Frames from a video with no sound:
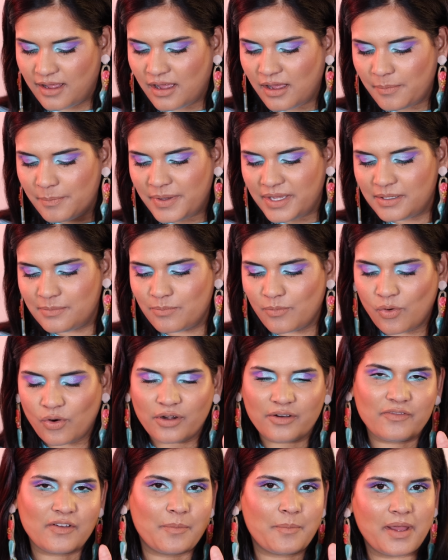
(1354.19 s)
a bit
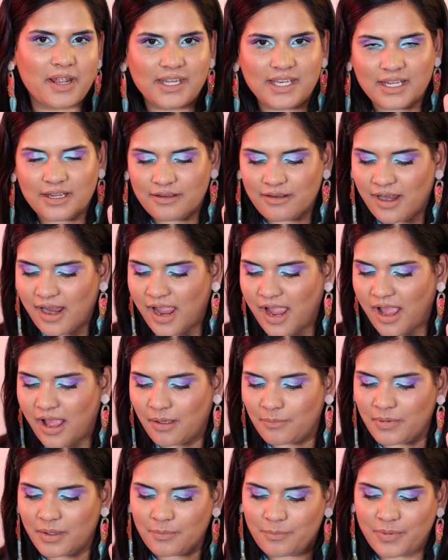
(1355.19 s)
more of a money
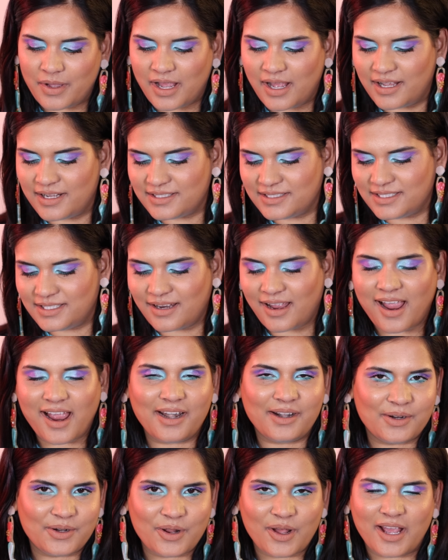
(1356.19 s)
grab. But
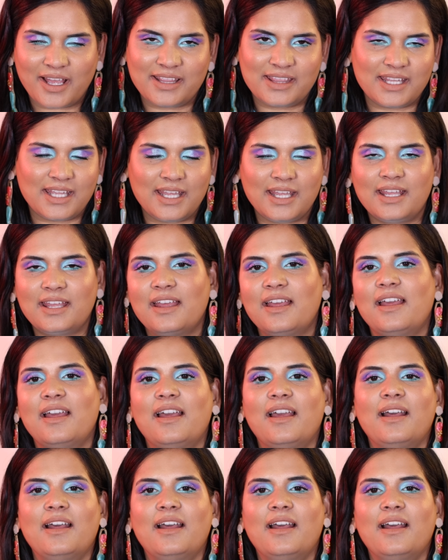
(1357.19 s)
I don't know, I think,